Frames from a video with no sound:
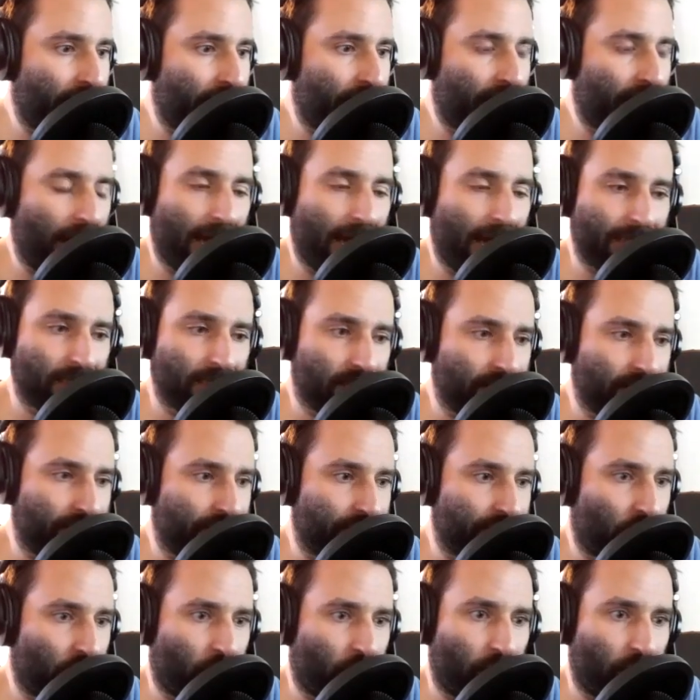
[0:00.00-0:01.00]
Had
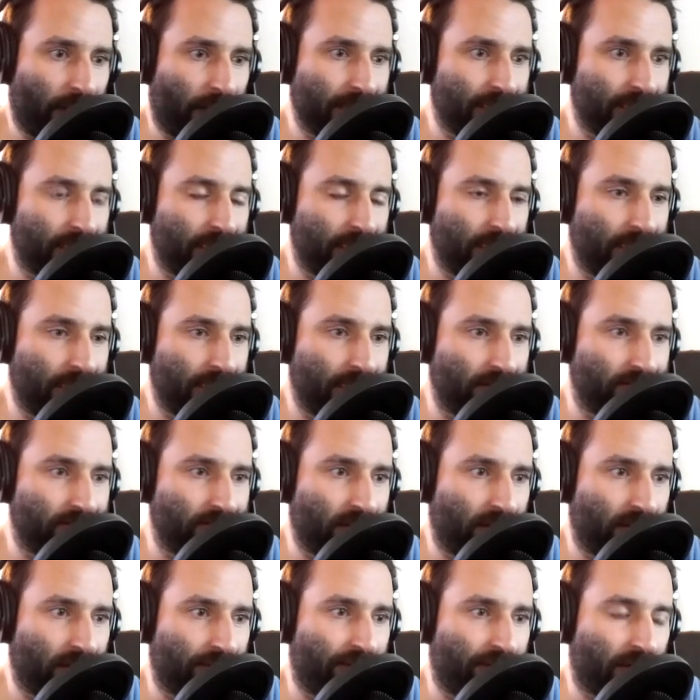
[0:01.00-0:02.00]
some crazy
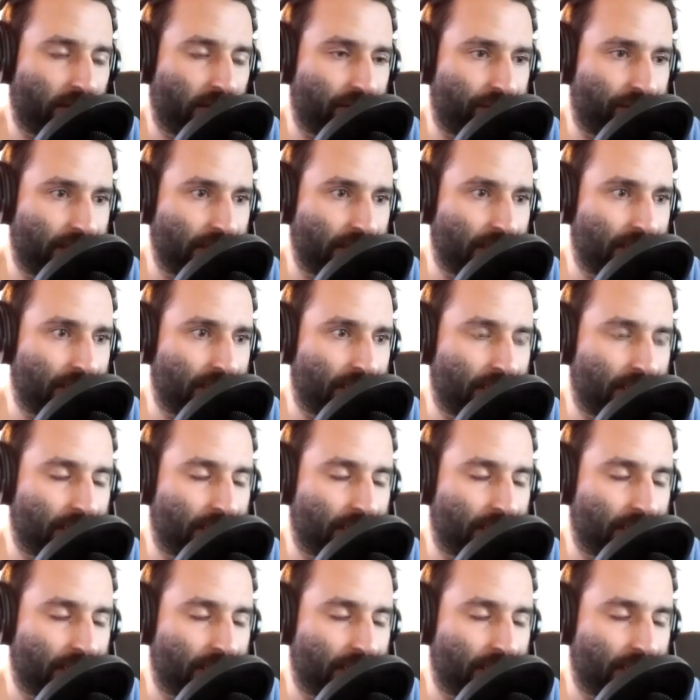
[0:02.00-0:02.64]
aversions